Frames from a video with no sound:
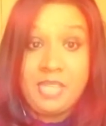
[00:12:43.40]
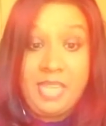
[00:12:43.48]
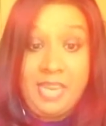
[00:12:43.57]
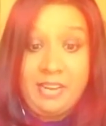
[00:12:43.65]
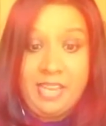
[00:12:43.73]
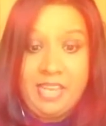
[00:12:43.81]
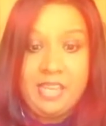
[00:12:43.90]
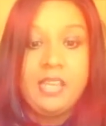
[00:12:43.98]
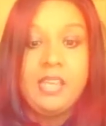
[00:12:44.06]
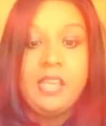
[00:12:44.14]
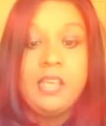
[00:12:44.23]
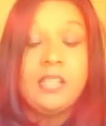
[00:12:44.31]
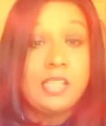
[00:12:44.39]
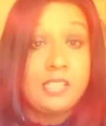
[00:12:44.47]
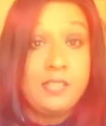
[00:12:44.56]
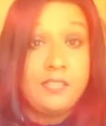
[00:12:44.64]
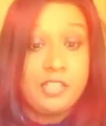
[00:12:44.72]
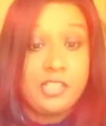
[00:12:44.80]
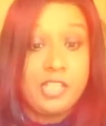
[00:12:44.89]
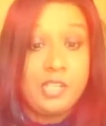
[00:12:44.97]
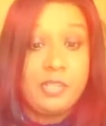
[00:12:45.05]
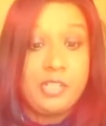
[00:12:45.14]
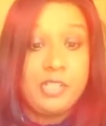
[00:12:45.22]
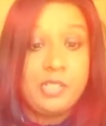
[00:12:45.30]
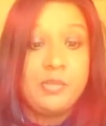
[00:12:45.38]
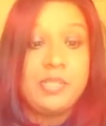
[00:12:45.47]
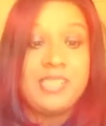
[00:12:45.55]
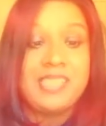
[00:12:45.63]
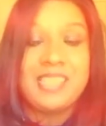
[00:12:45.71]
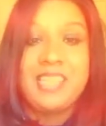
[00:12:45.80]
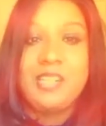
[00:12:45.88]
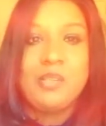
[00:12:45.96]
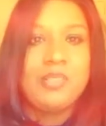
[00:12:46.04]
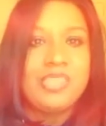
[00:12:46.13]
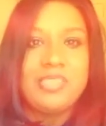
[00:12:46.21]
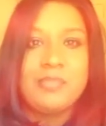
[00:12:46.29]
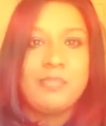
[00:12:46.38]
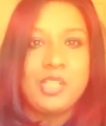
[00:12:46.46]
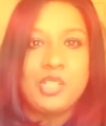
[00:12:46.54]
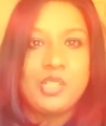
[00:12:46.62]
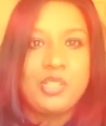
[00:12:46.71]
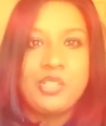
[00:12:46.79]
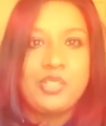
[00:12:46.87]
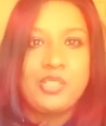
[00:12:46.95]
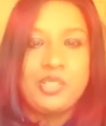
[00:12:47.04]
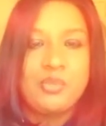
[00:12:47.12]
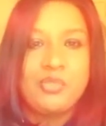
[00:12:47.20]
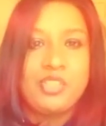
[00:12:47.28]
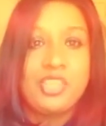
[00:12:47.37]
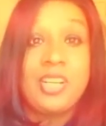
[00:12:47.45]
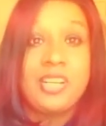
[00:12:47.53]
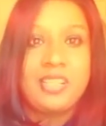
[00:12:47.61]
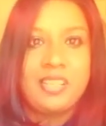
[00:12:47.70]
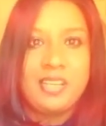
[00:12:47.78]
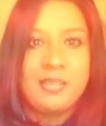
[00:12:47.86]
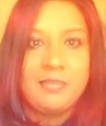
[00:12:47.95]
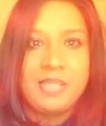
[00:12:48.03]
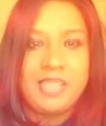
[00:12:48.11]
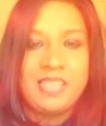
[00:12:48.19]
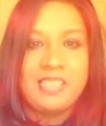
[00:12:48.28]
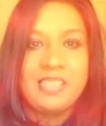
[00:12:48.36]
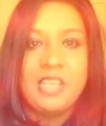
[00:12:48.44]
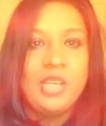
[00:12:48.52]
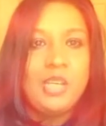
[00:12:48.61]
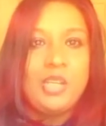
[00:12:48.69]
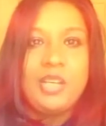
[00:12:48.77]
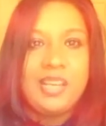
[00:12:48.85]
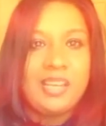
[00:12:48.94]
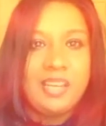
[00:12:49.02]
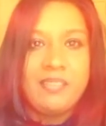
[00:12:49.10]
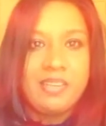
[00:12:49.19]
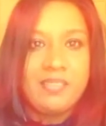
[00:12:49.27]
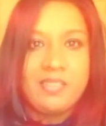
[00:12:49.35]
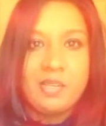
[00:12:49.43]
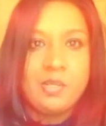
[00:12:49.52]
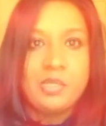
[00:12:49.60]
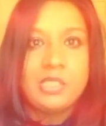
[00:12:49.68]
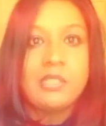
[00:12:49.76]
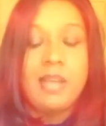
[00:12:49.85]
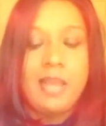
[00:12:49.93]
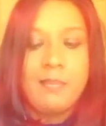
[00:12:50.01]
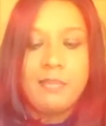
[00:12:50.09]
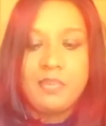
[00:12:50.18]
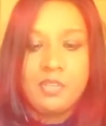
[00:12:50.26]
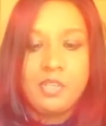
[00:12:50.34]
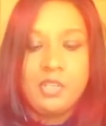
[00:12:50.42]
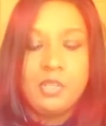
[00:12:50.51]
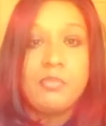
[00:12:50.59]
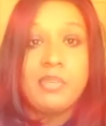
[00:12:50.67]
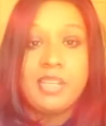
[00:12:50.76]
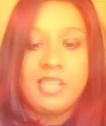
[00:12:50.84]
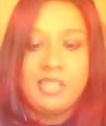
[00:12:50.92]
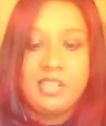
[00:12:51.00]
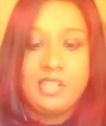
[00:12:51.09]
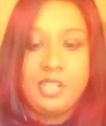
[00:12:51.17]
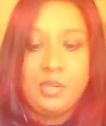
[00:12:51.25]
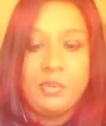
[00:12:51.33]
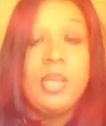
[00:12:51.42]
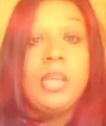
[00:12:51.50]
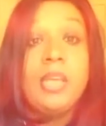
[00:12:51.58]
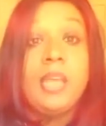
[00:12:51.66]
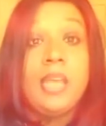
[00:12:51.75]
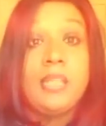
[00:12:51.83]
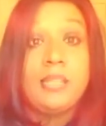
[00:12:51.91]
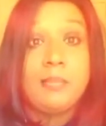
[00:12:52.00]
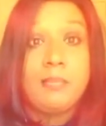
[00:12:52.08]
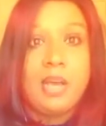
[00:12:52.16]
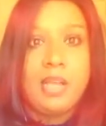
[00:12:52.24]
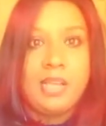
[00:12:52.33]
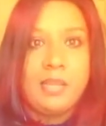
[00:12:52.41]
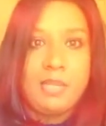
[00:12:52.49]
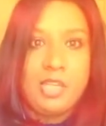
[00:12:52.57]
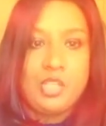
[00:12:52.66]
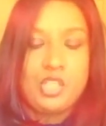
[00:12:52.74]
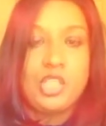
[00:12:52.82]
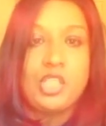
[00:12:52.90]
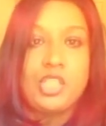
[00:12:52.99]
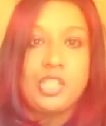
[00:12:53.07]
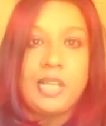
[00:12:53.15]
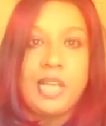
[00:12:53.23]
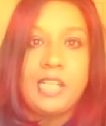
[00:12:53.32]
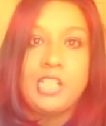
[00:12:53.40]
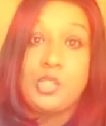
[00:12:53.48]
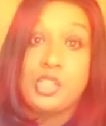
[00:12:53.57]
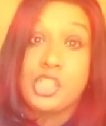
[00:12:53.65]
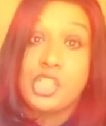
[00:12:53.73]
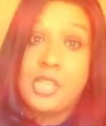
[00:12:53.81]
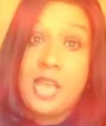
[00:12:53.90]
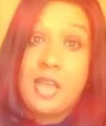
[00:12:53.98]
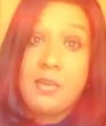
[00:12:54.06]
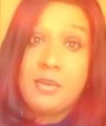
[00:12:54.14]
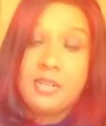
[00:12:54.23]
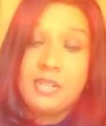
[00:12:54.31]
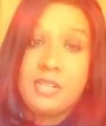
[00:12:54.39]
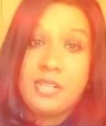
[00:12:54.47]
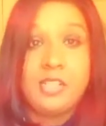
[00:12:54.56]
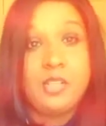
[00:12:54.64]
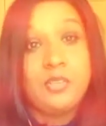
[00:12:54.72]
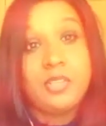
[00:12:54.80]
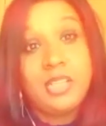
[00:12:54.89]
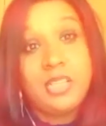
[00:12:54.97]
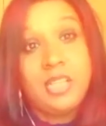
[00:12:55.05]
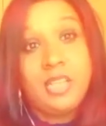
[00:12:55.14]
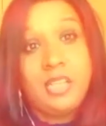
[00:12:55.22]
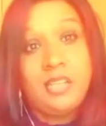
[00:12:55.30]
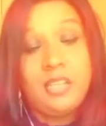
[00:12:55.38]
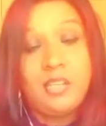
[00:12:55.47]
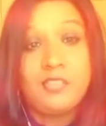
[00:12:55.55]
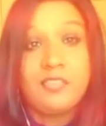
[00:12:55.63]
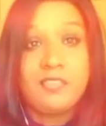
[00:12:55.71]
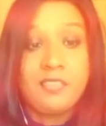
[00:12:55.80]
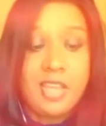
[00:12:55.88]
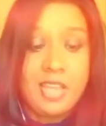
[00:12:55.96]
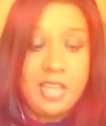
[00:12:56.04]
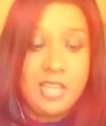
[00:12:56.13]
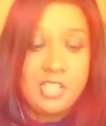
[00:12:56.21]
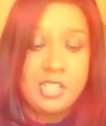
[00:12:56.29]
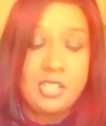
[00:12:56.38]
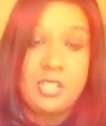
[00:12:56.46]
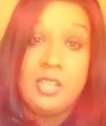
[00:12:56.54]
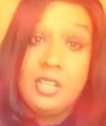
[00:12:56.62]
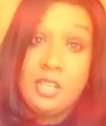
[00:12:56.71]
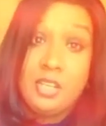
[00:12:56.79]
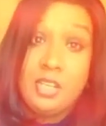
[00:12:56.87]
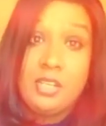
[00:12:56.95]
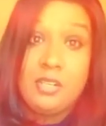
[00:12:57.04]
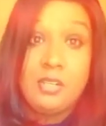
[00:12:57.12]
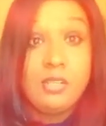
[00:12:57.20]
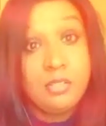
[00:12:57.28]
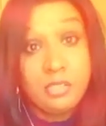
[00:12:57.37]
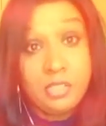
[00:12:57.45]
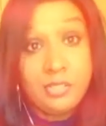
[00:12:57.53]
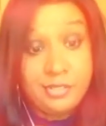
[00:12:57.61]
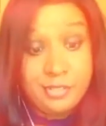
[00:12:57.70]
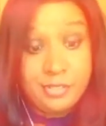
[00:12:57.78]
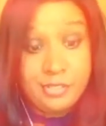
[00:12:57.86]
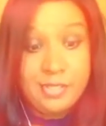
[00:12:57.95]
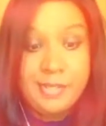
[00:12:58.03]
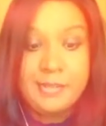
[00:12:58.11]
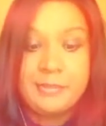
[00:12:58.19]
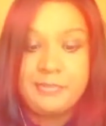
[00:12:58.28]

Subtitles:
area. That's the first thing you want to do is, you know, just make sure there's no junk there, because you got to get rid of the old crap before you can bring in the new. And the body, make sure that you're showered and you're clean and you're fresh and, you know, you're looking good.